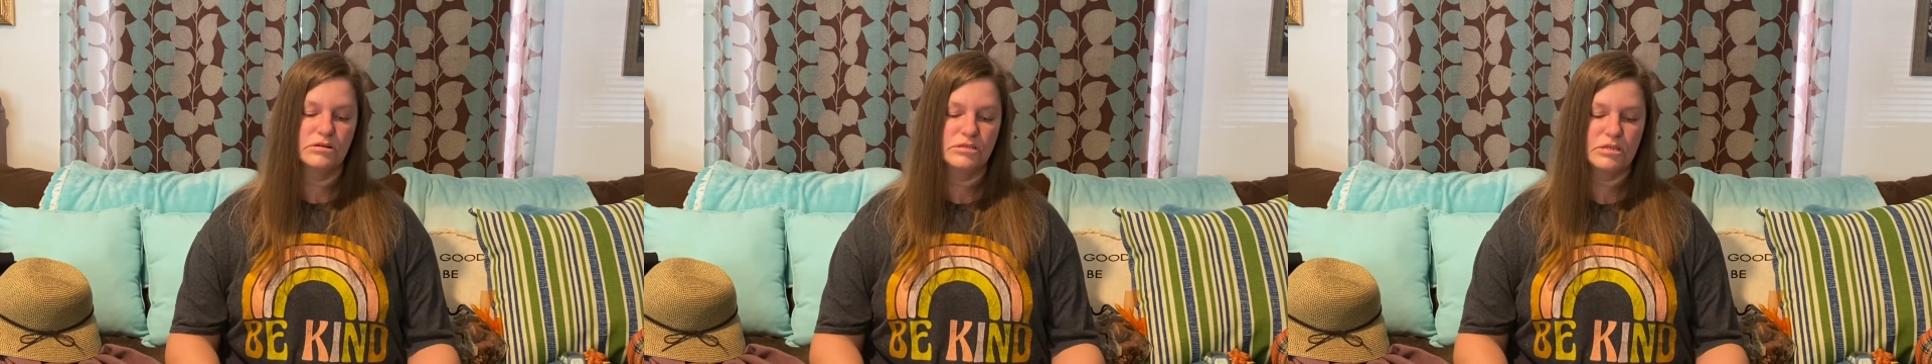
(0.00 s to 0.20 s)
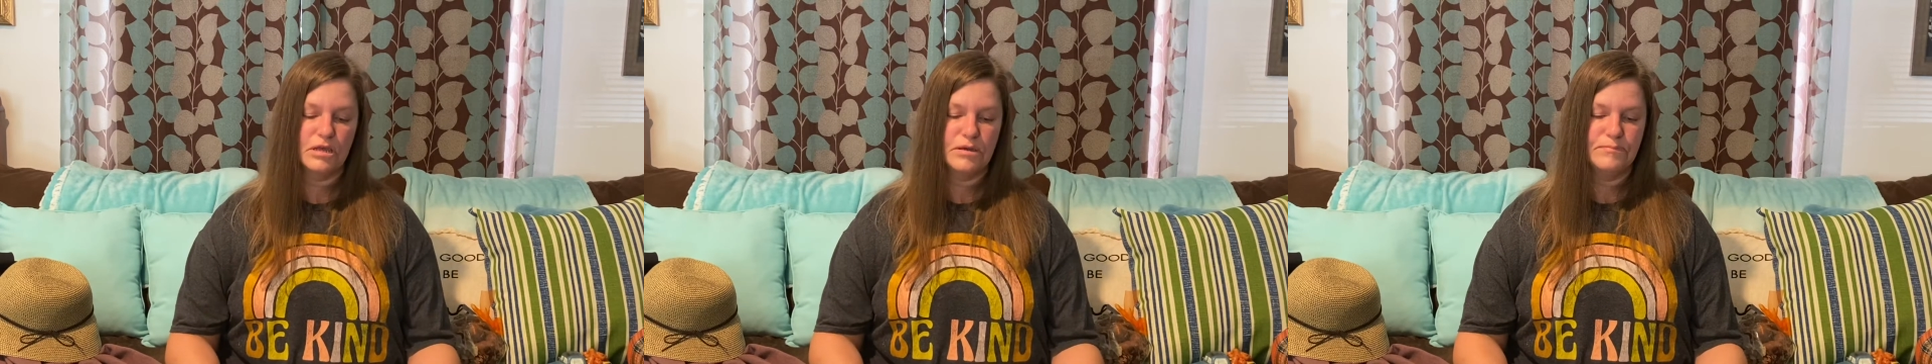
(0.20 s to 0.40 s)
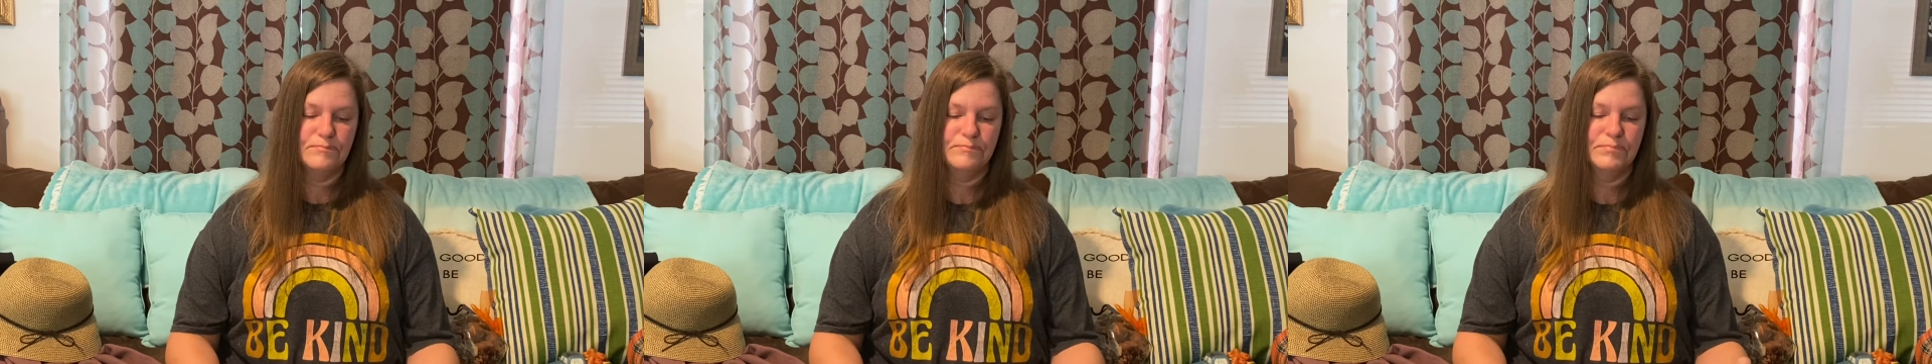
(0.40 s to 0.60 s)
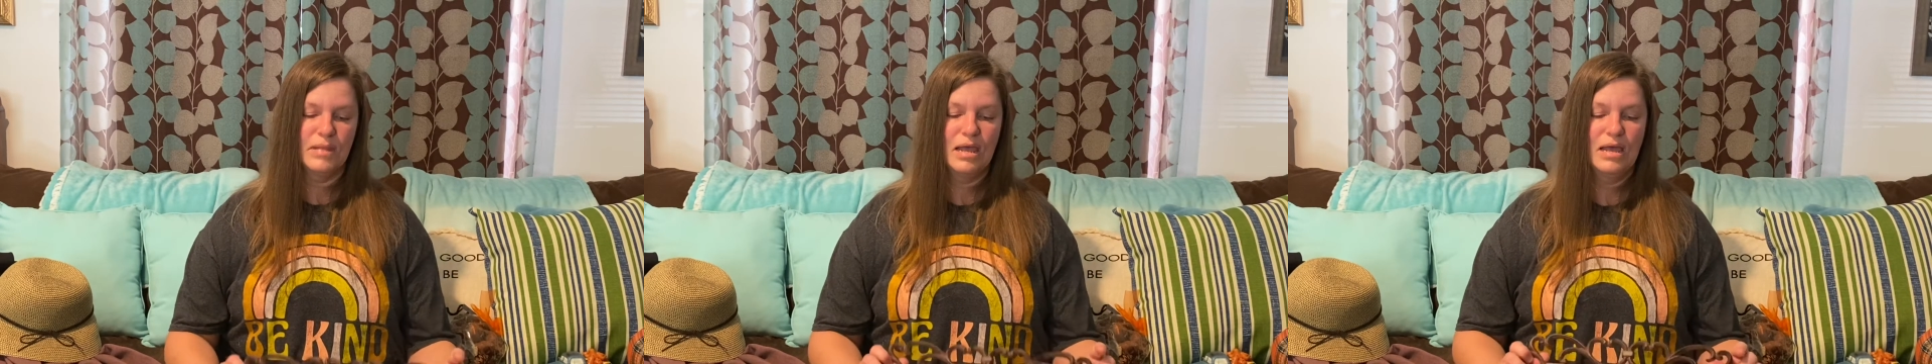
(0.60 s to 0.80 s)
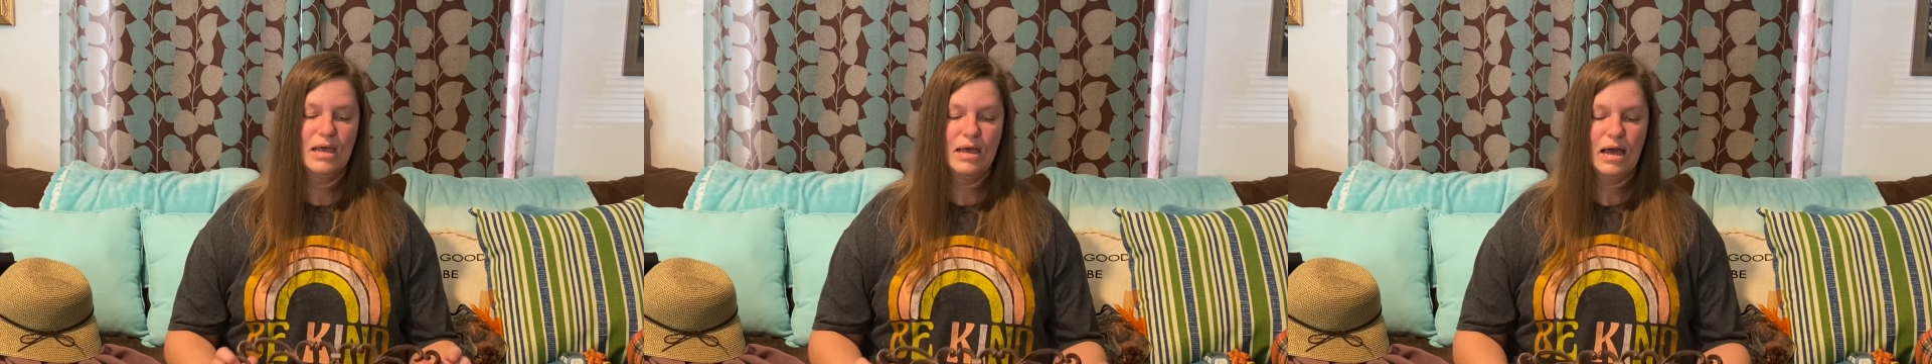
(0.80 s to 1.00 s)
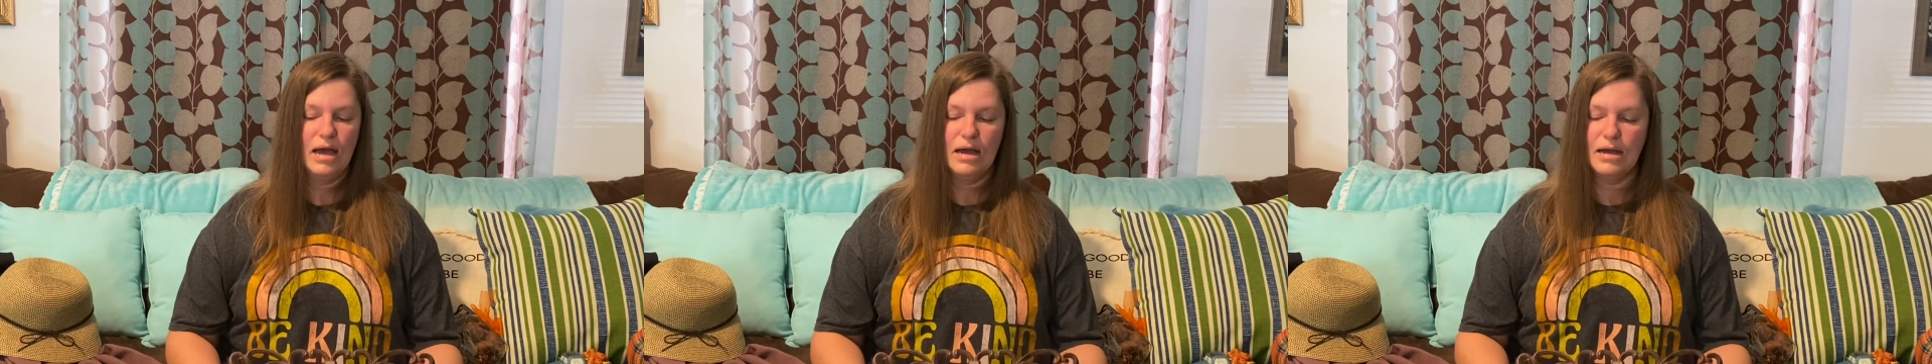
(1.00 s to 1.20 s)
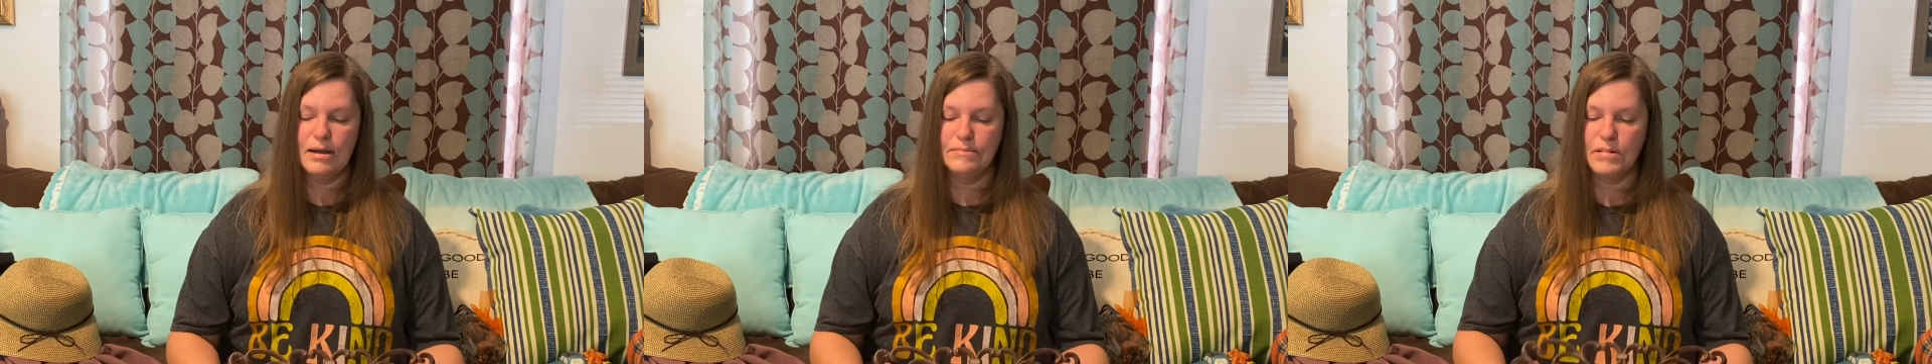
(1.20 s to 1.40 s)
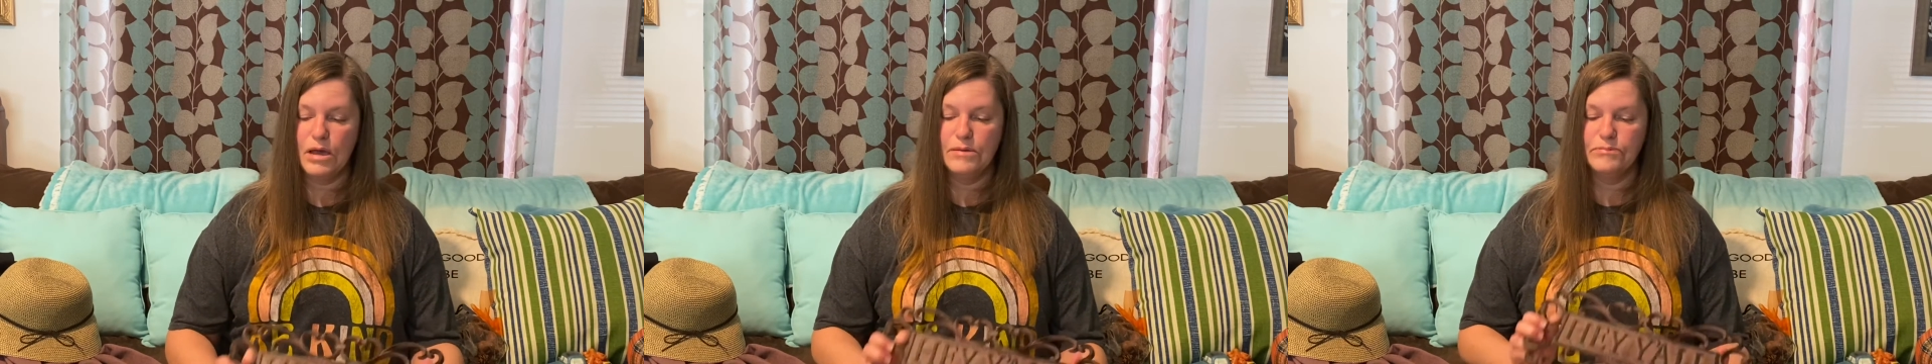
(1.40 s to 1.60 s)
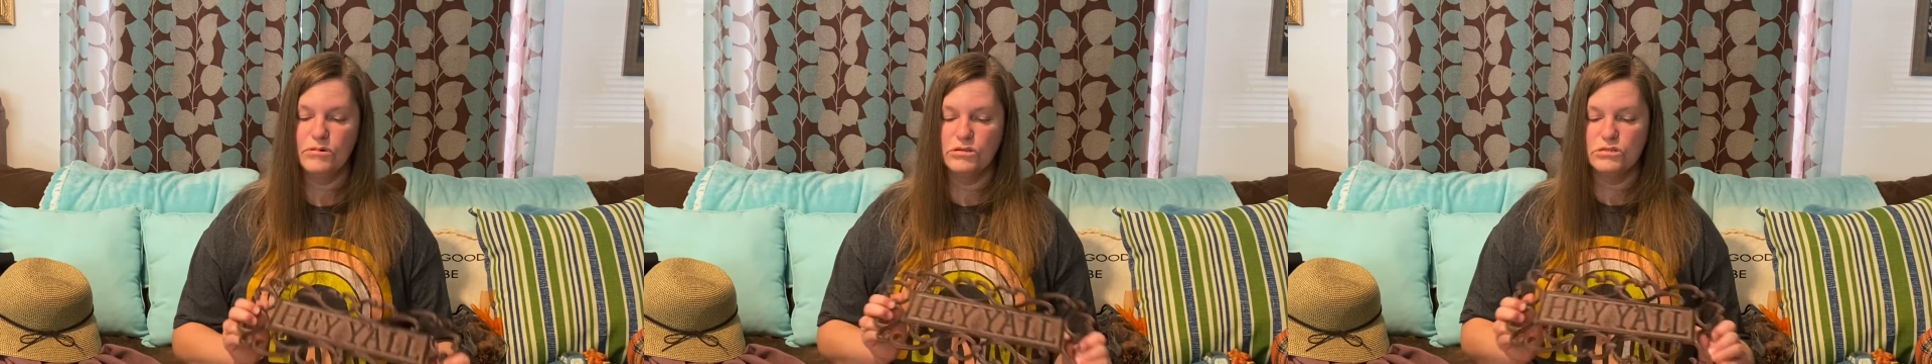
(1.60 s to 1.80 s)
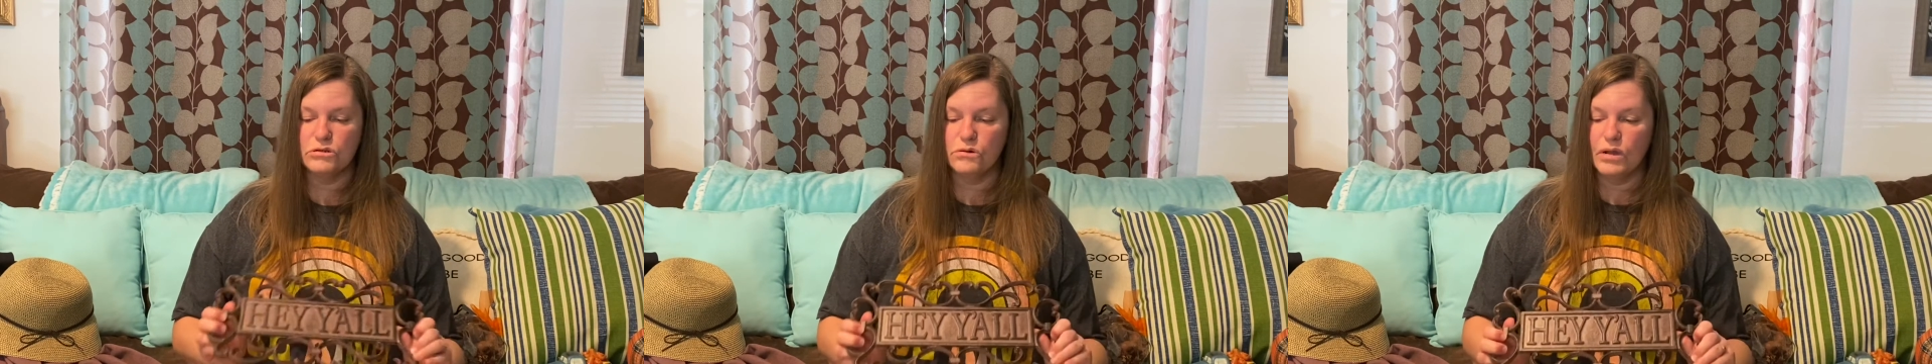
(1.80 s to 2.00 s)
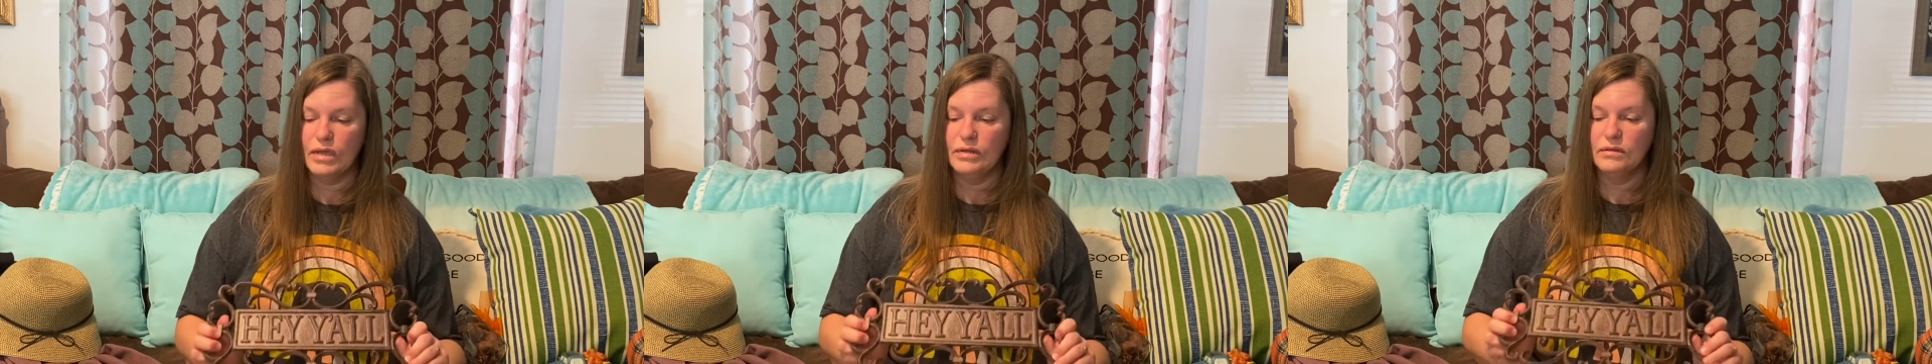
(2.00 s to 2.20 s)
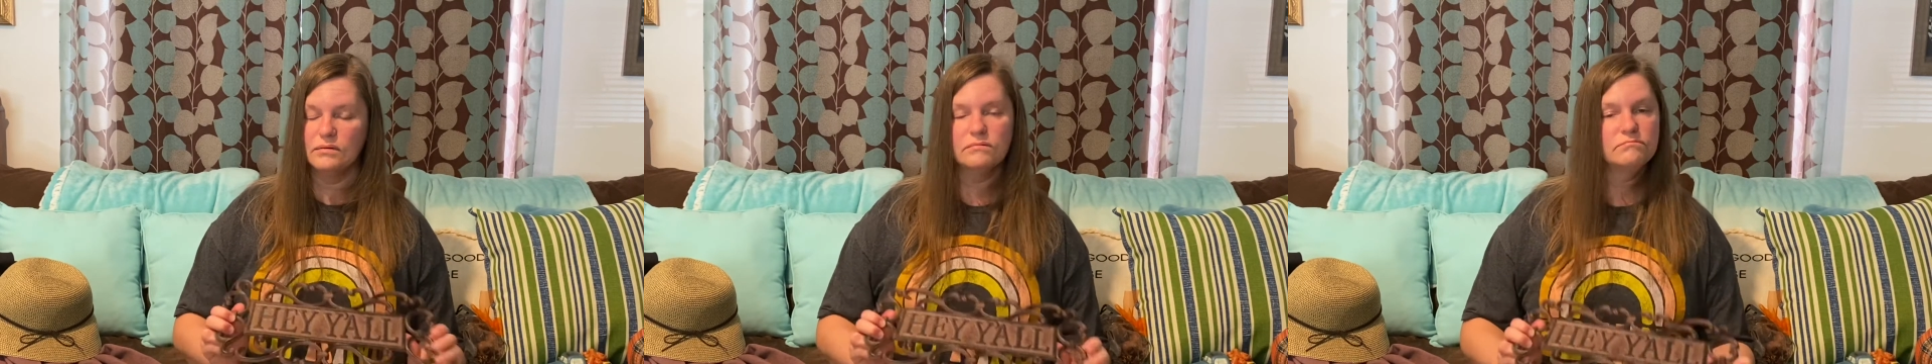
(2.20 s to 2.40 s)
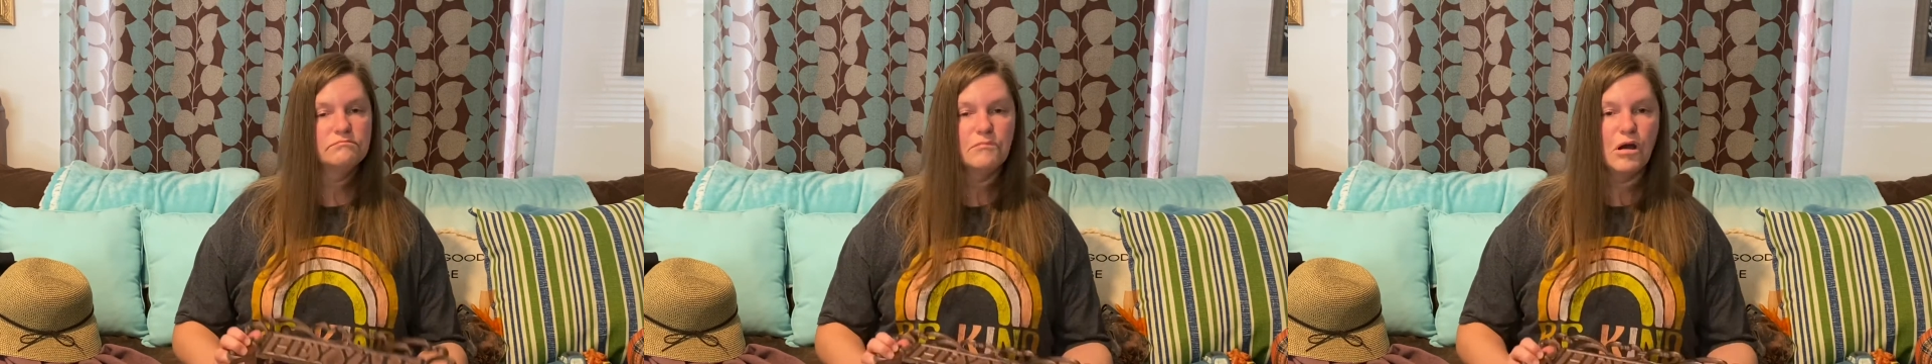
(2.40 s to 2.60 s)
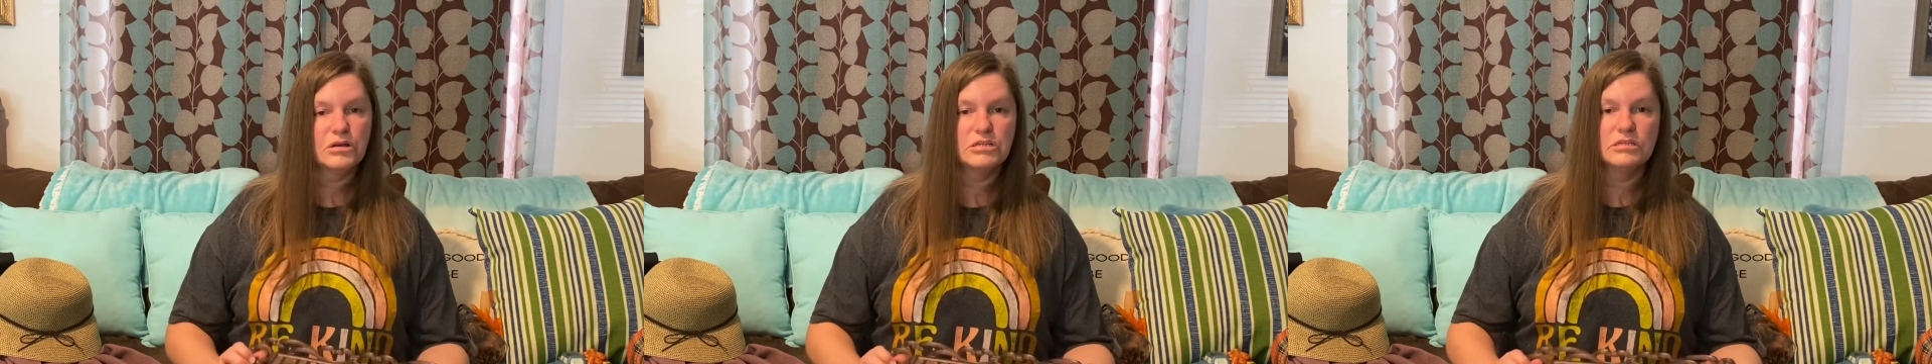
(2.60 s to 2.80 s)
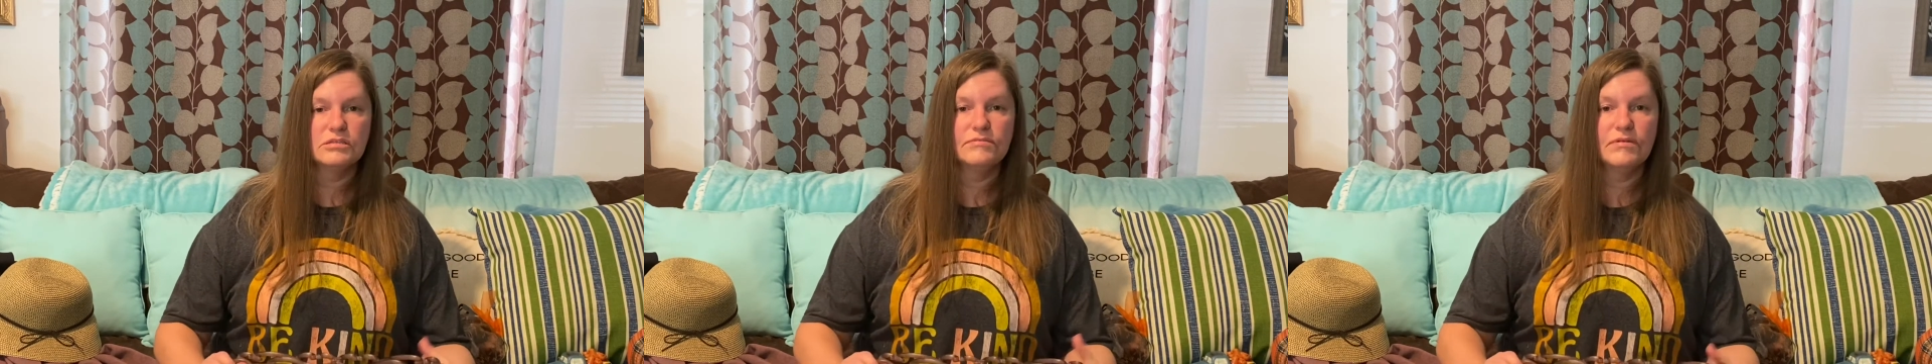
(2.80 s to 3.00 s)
So I hope you enjoy watching this